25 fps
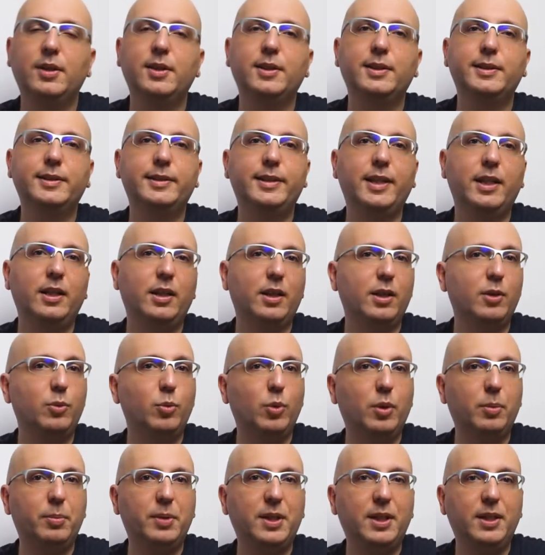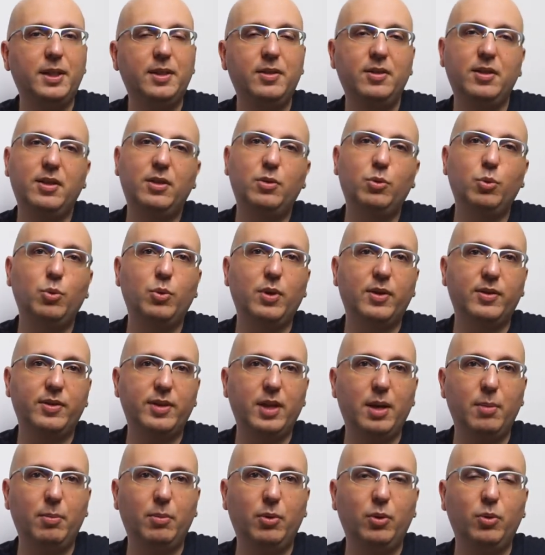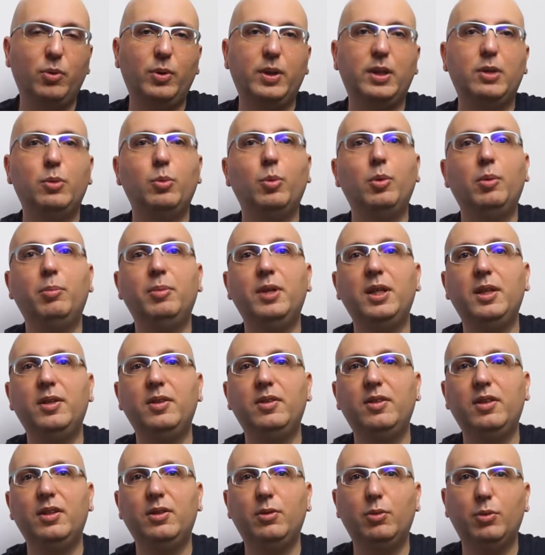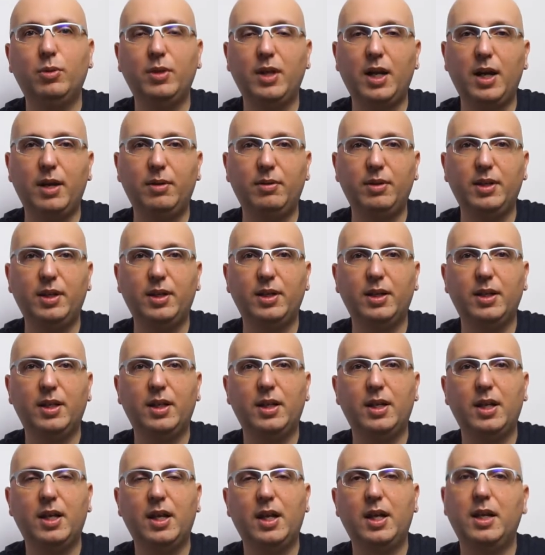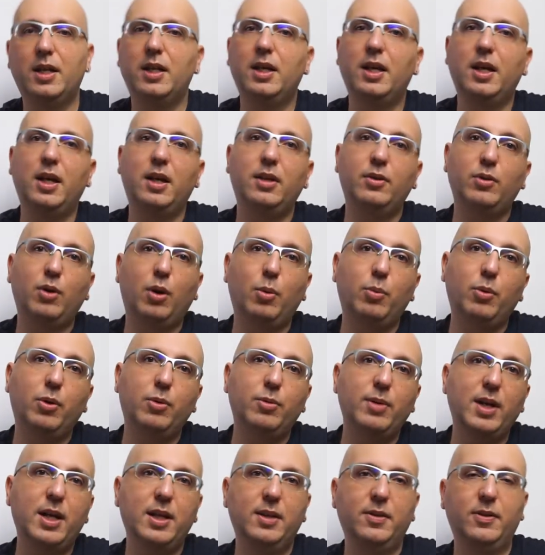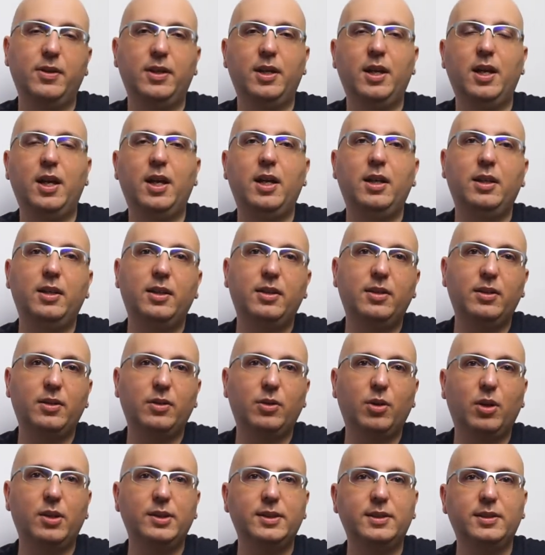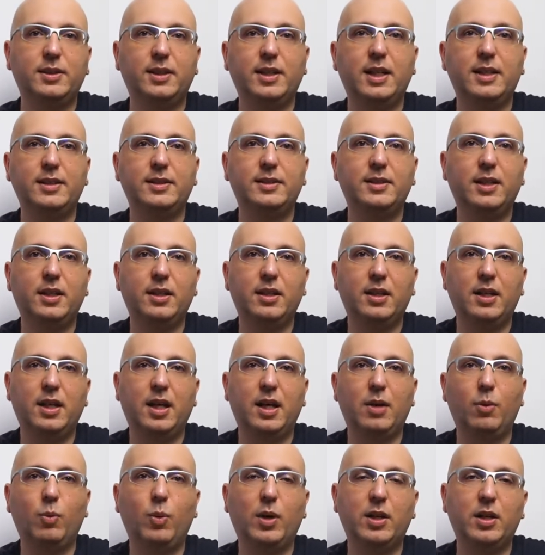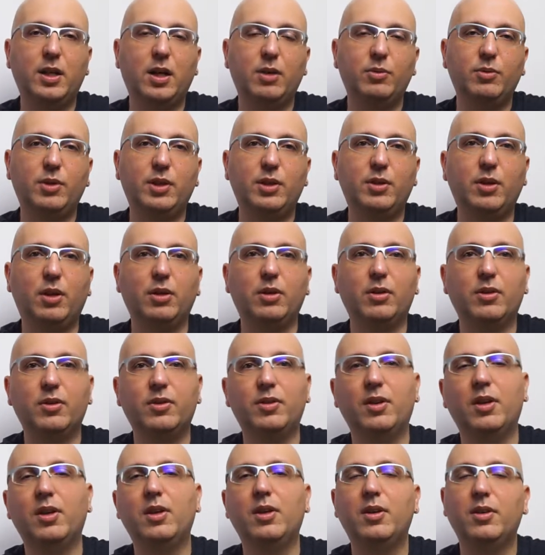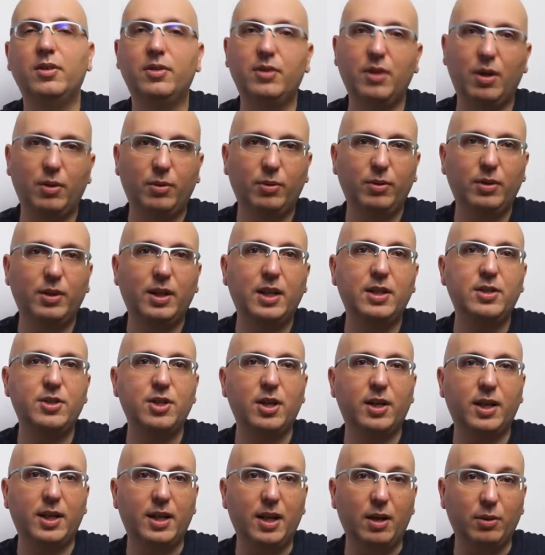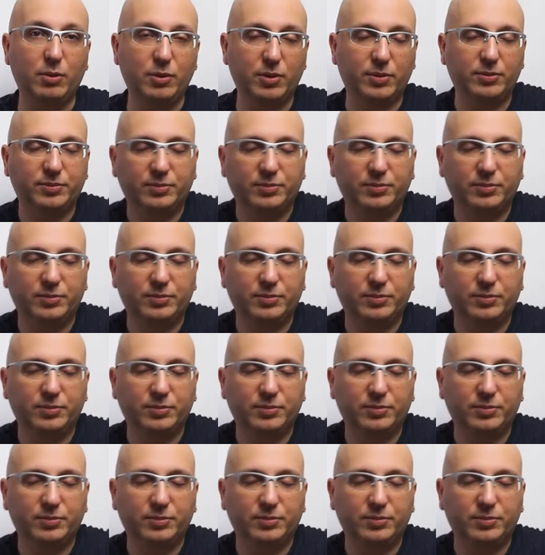Still, it will be easy to assemble, it will be easy to carry and operate, and it costs less than $100. So let's check it out.